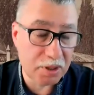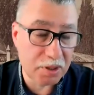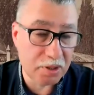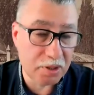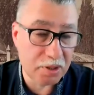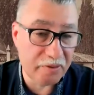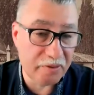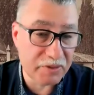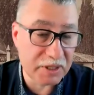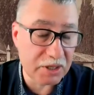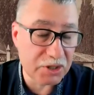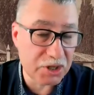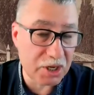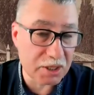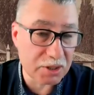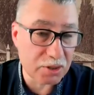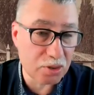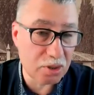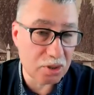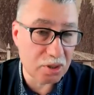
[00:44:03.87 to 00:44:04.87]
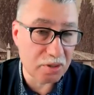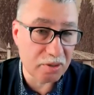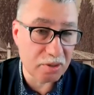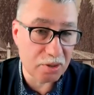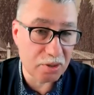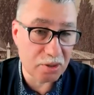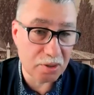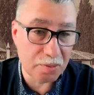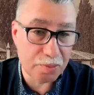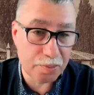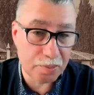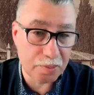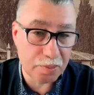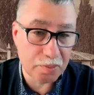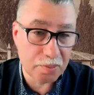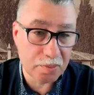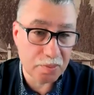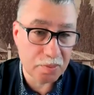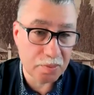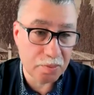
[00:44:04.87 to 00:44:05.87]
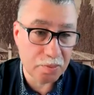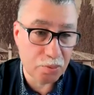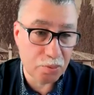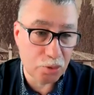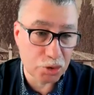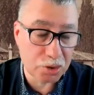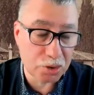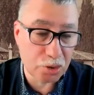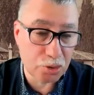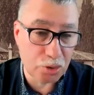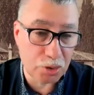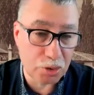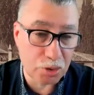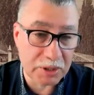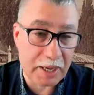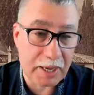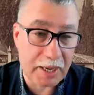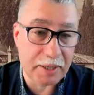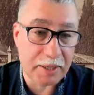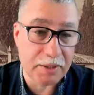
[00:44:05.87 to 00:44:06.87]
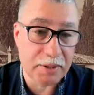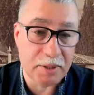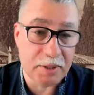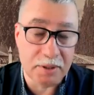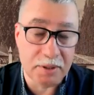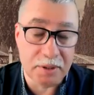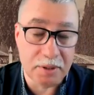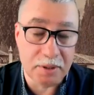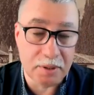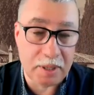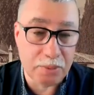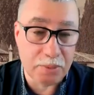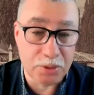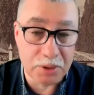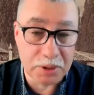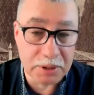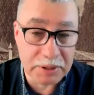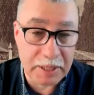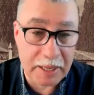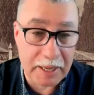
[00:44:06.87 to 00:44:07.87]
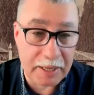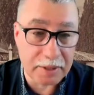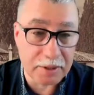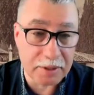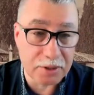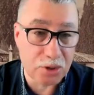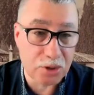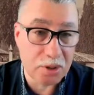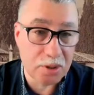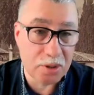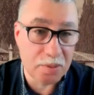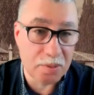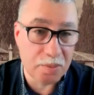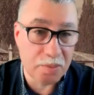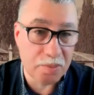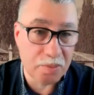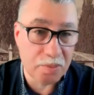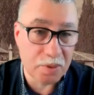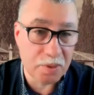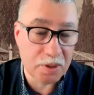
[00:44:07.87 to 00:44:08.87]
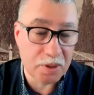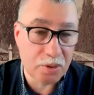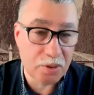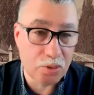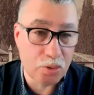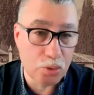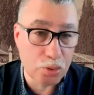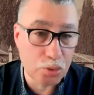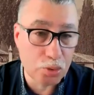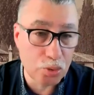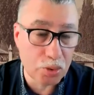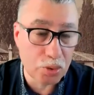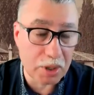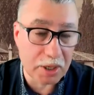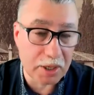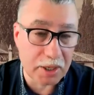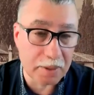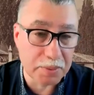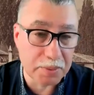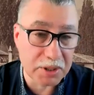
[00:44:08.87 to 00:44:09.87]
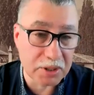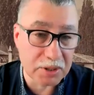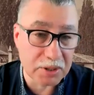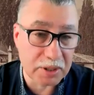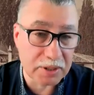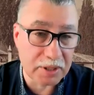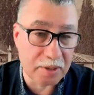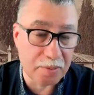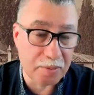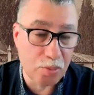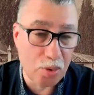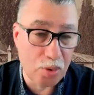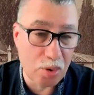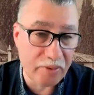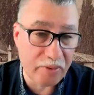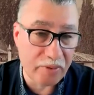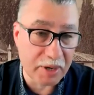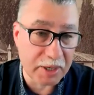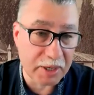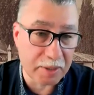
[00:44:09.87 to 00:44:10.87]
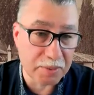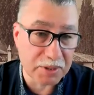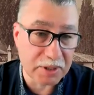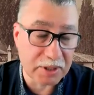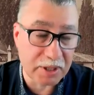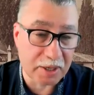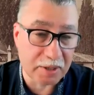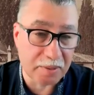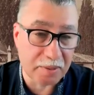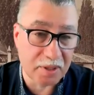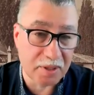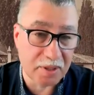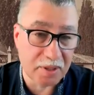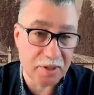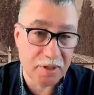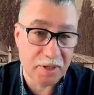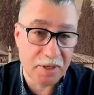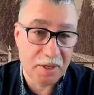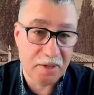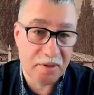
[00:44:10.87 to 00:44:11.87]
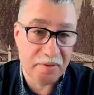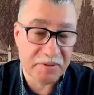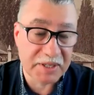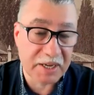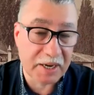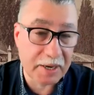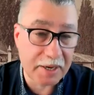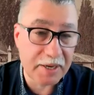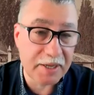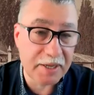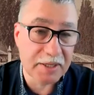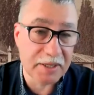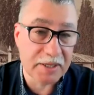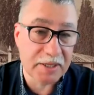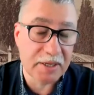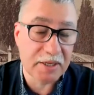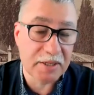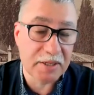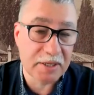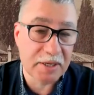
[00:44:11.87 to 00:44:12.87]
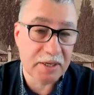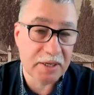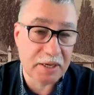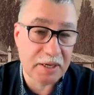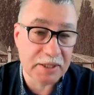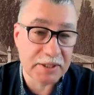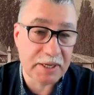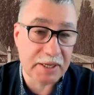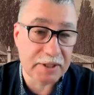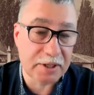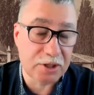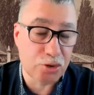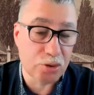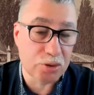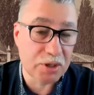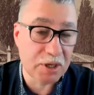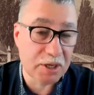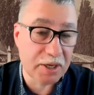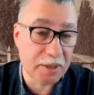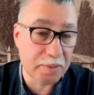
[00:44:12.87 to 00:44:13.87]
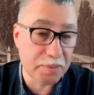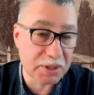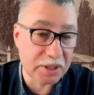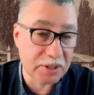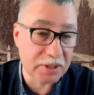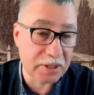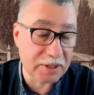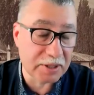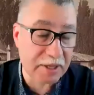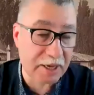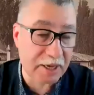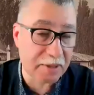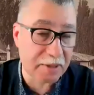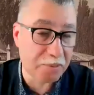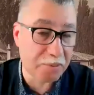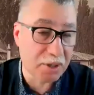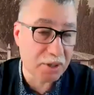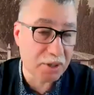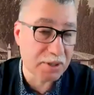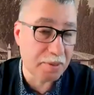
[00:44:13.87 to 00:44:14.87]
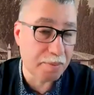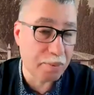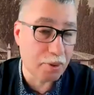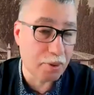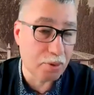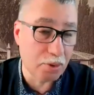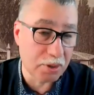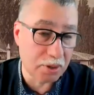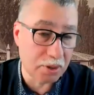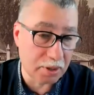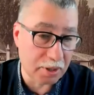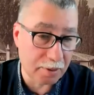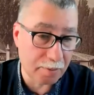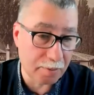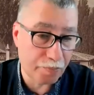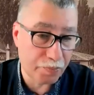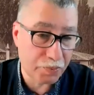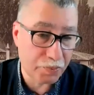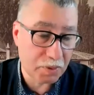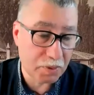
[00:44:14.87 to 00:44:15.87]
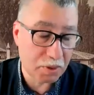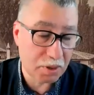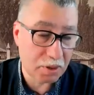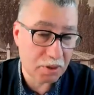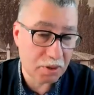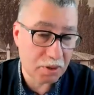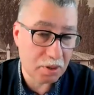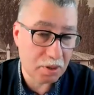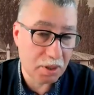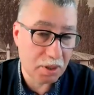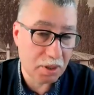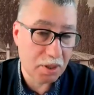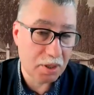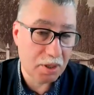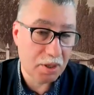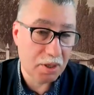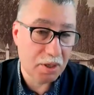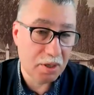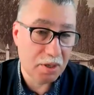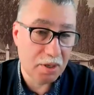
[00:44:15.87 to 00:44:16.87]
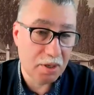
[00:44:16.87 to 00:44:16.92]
And at this time, maybe someone knows or doesn't know, but the culture of the Crimean Tatars, the language of the Crimean Tatars, in general, saying that you are a Crimean Tatar was forbidden.